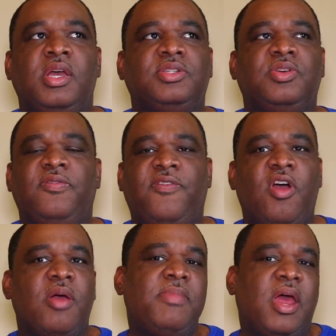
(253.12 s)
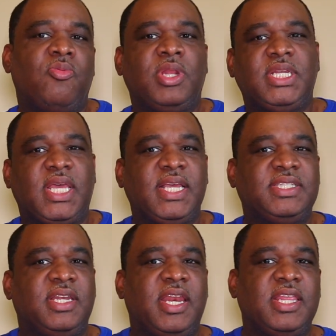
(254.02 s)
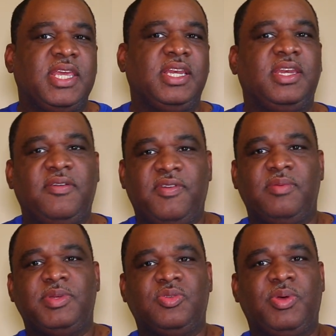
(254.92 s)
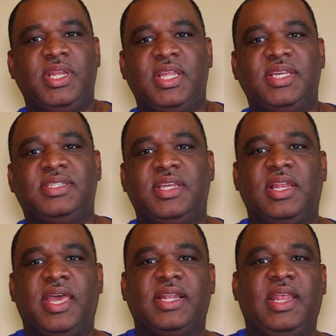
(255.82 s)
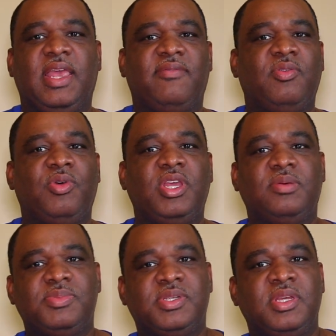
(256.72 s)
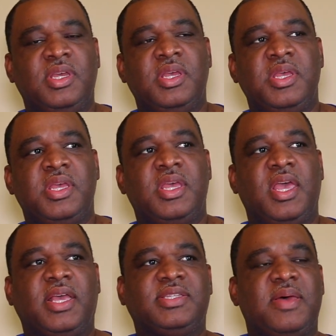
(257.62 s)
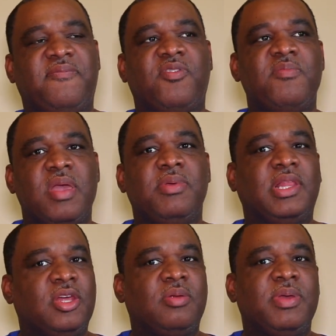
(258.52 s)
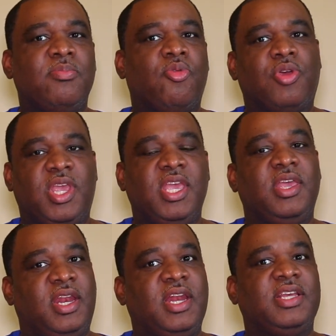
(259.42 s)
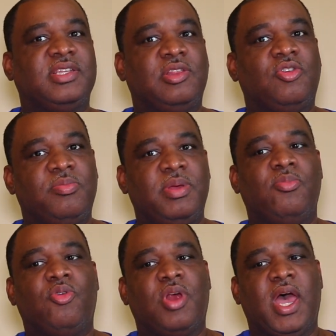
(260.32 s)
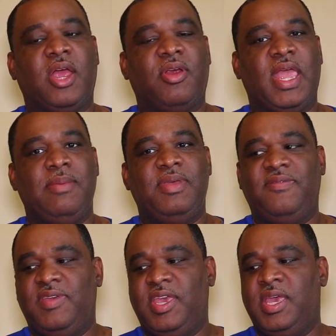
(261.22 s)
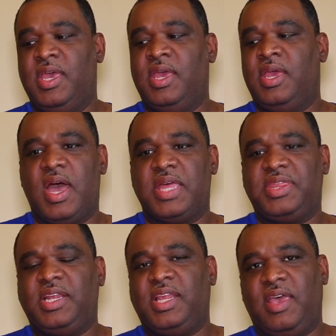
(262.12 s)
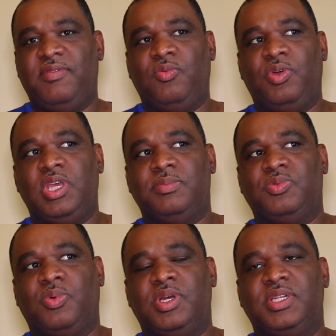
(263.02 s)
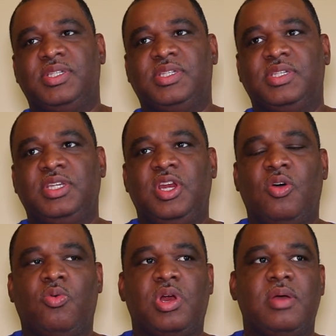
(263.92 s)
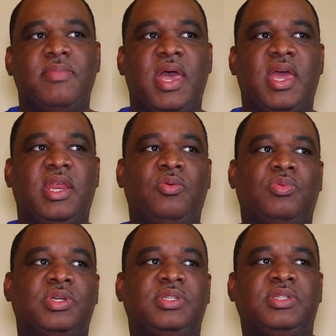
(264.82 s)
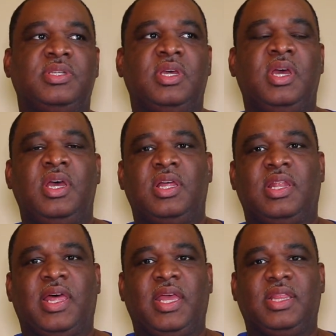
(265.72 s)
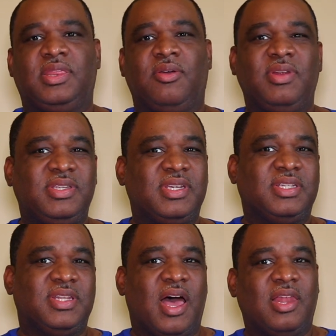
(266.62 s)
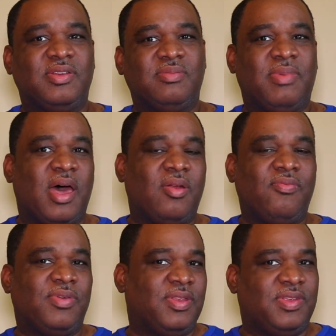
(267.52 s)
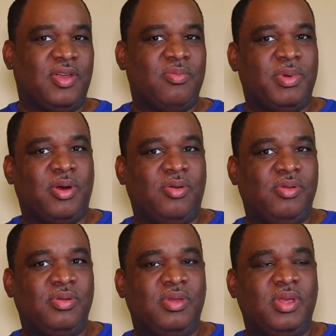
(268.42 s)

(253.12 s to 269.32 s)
So far, I'm not really tasting anything different between this and like the Evan Williams, except for maybe a little bit more heat, and it is a little bit more higher ABV. I think the Evan Williams was, where I'm at, it was like $36 a bottle for the single barrel.